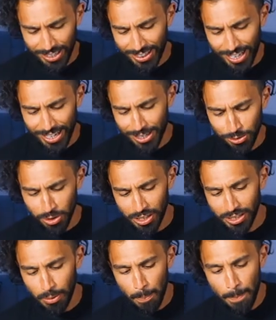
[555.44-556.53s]
Get that into a
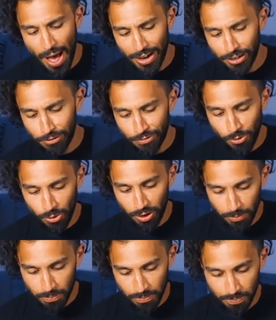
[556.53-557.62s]
little batter
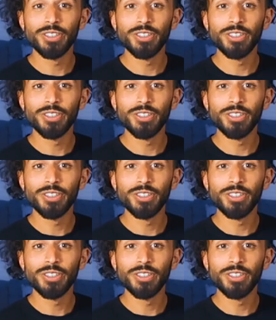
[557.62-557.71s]
form.